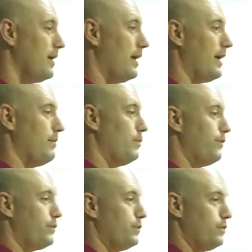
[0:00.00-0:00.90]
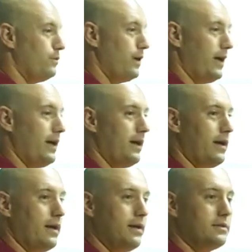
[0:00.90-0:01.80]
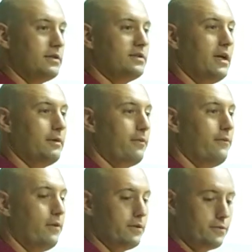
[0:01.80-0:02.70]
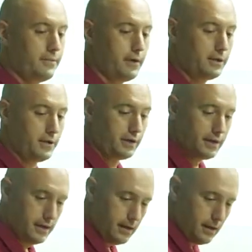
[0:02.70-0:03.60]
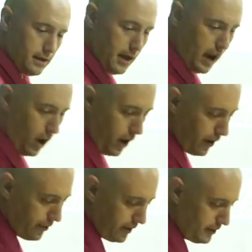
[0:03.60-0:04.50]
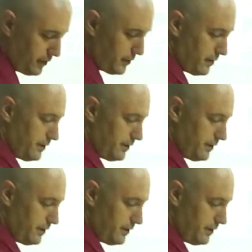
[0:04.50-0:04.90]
and I moved to a sustainable forestry project. Oh, thank you.